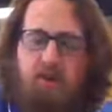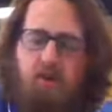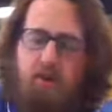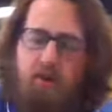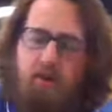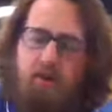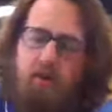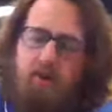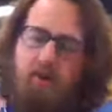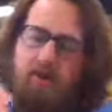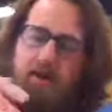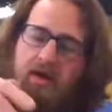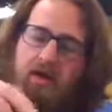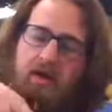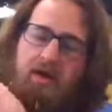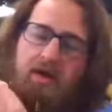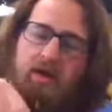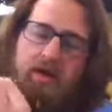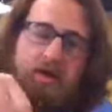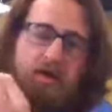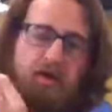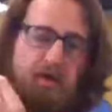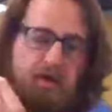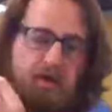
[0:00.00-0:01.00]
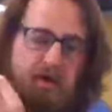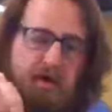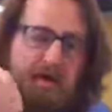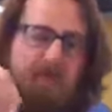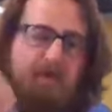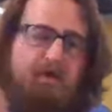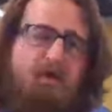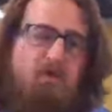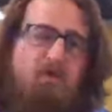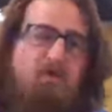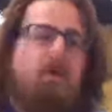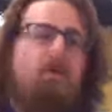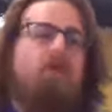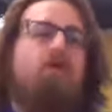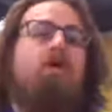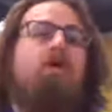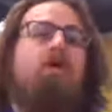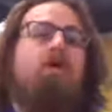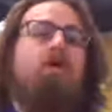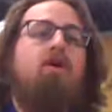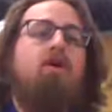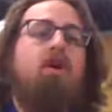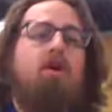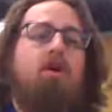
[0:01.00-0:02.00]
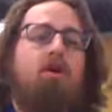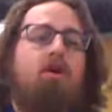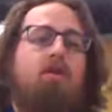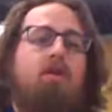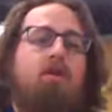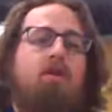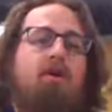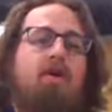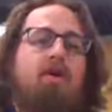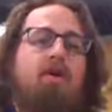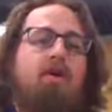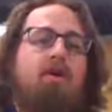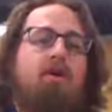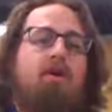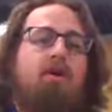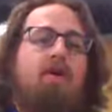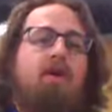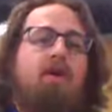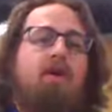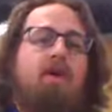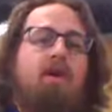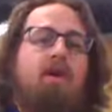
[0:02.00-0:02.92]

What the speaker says: joint where your clavicle, your collarbone here,